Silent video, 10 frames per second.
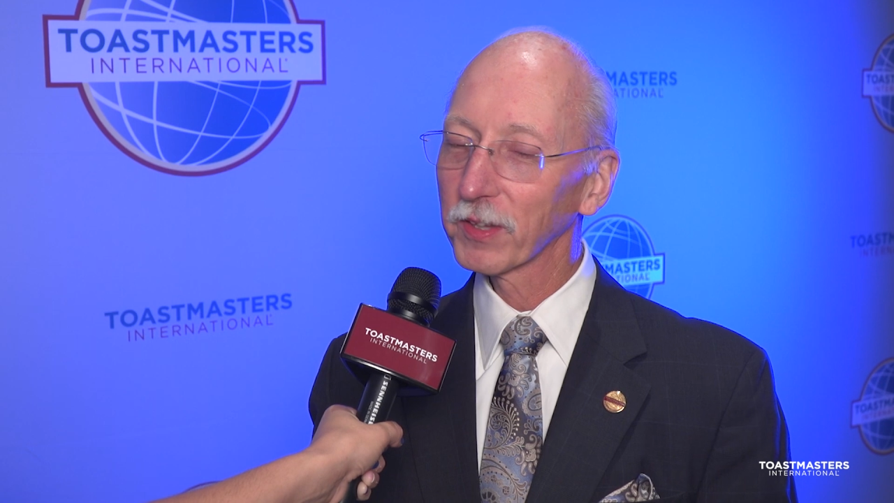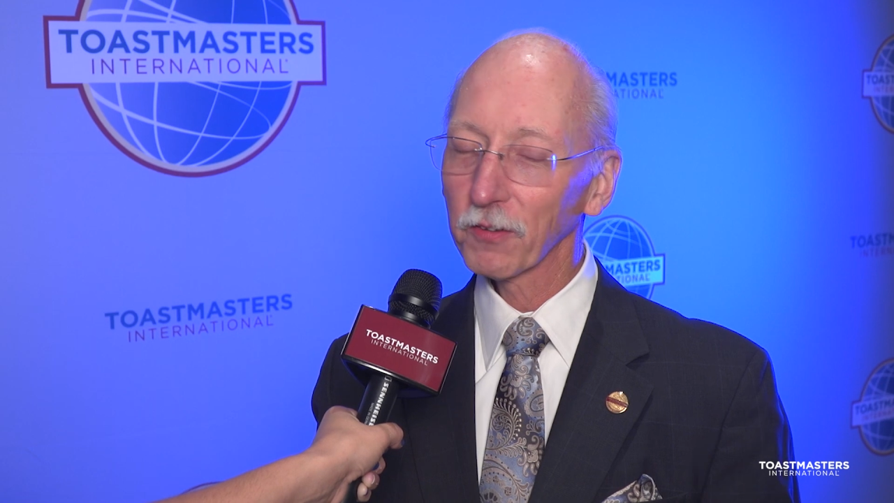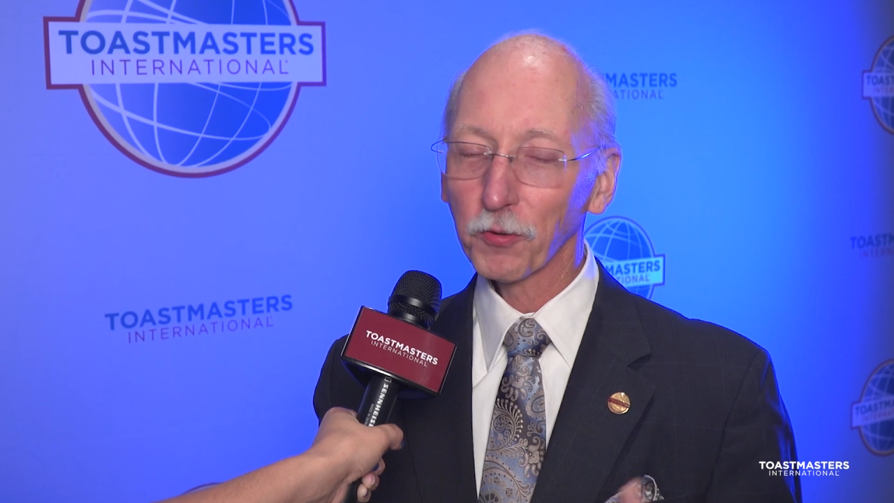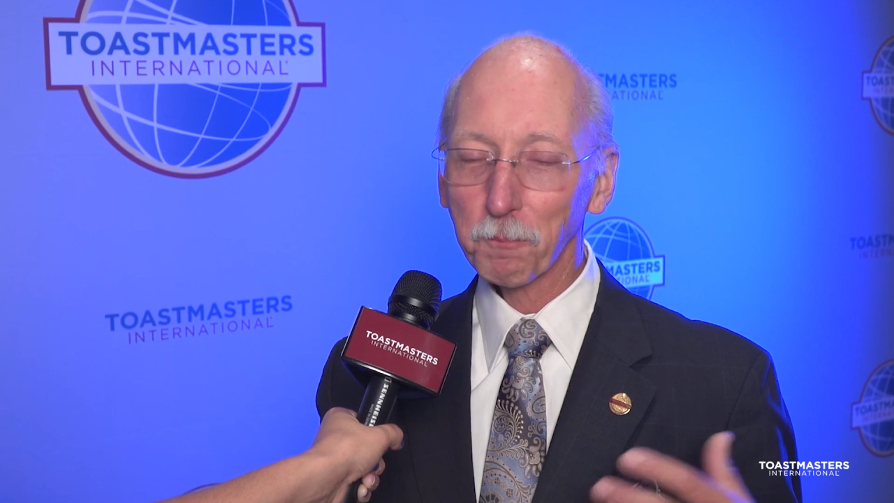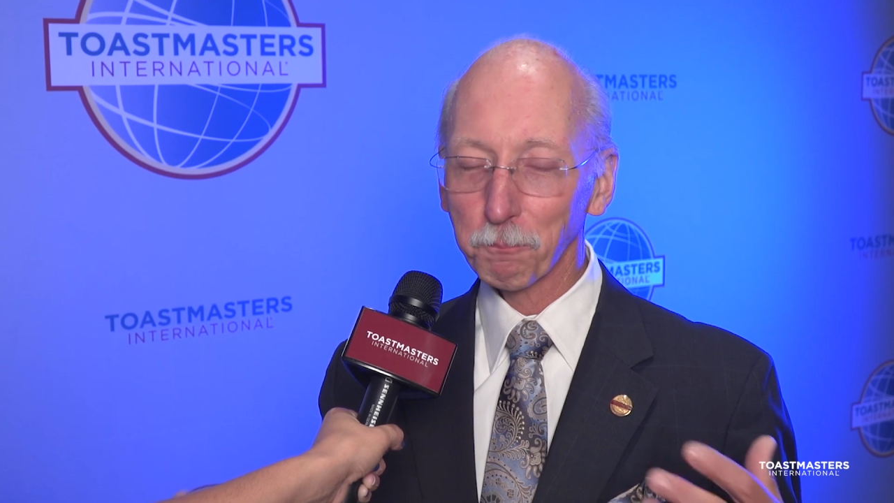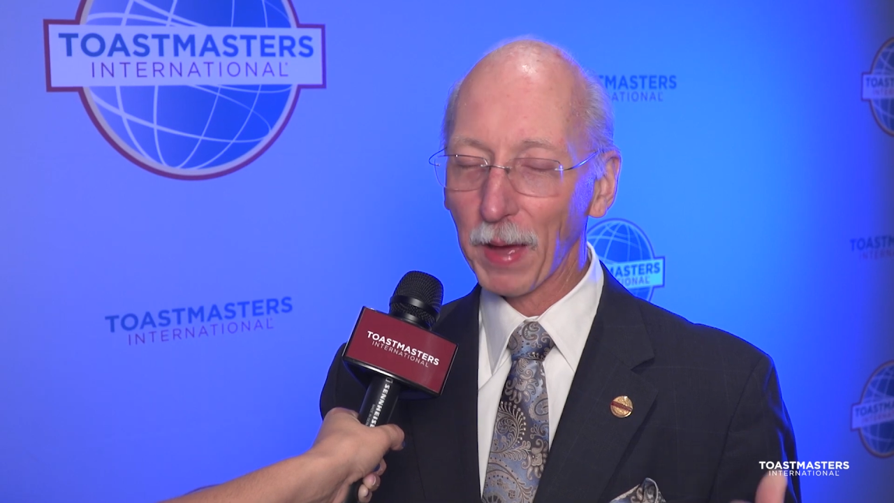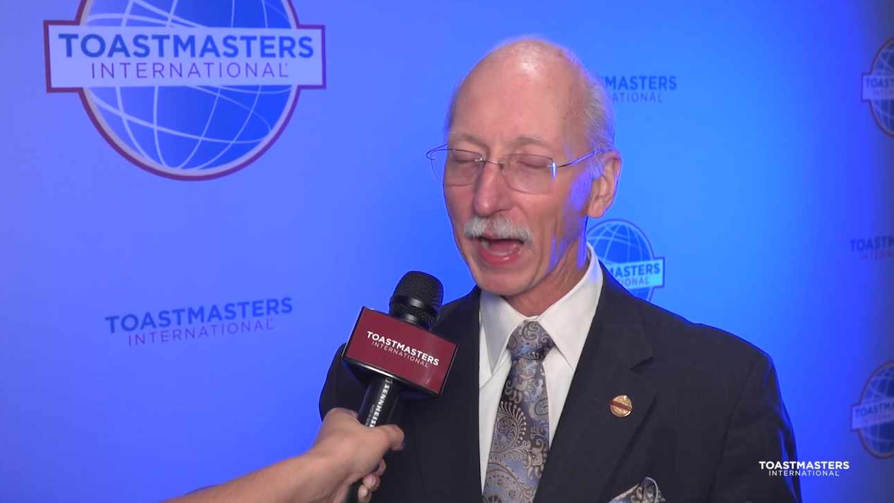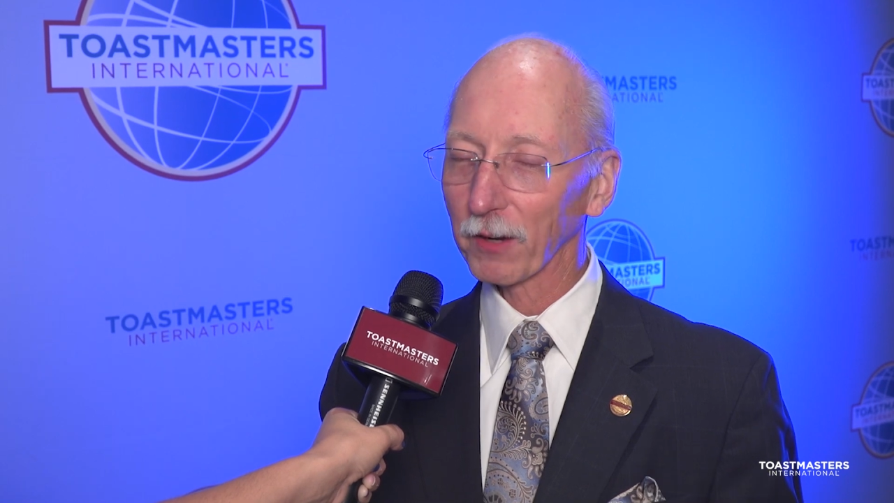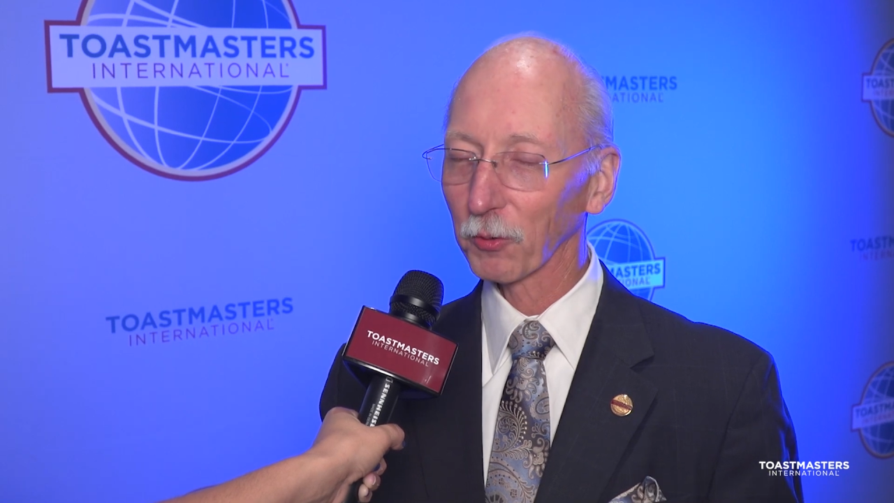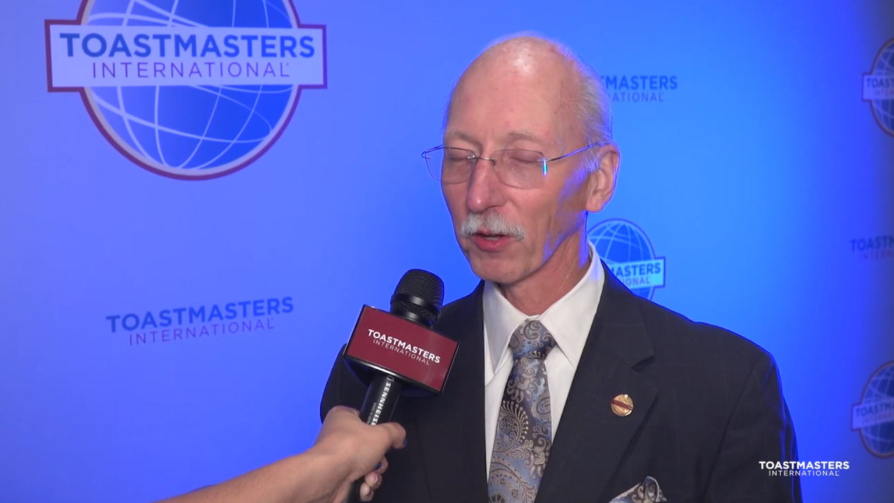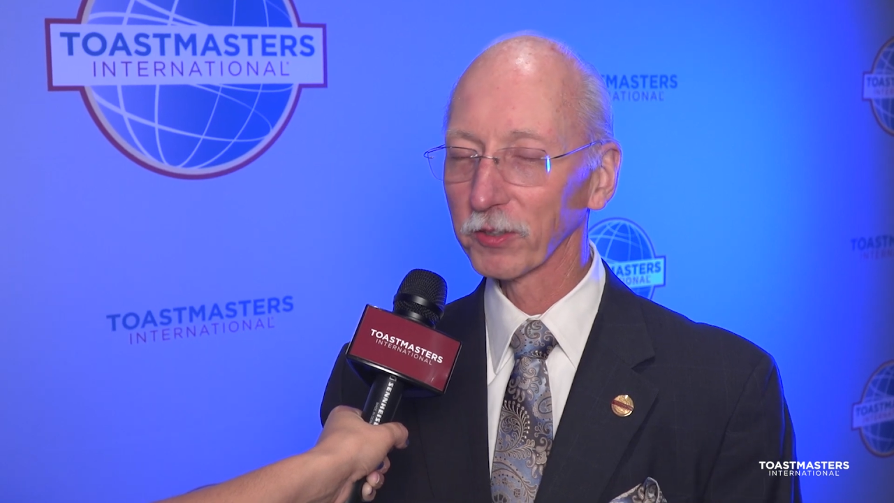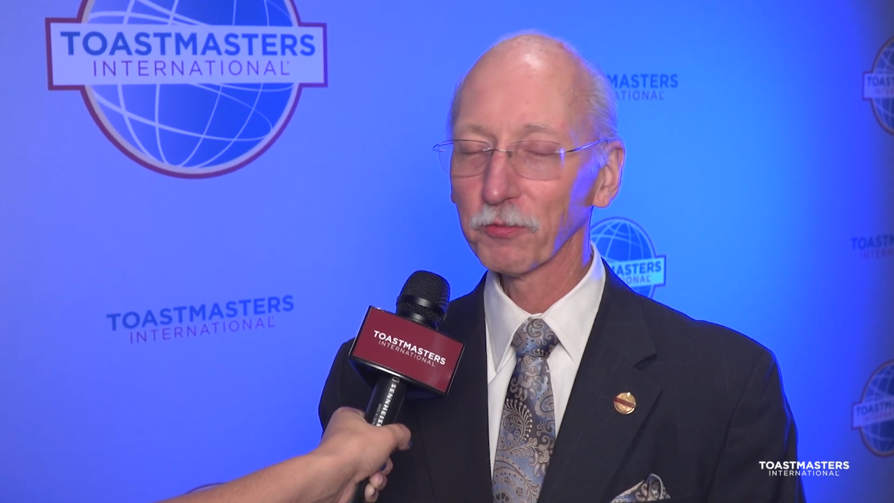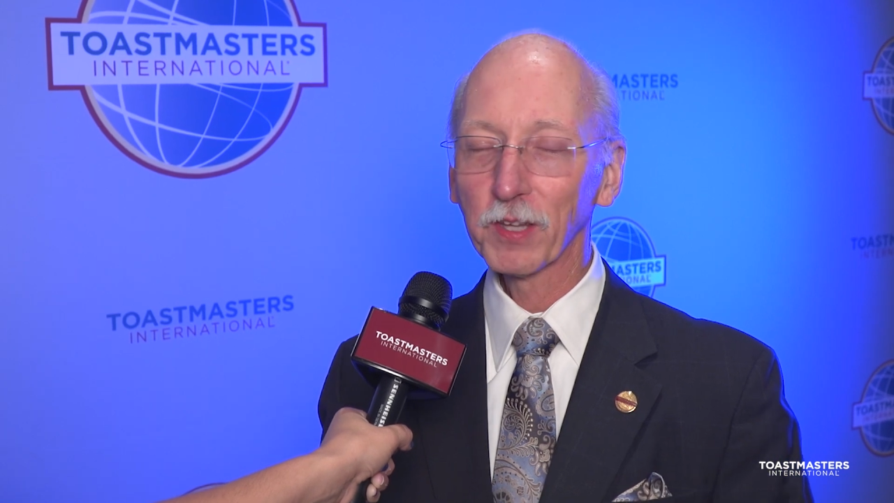different backgrounds and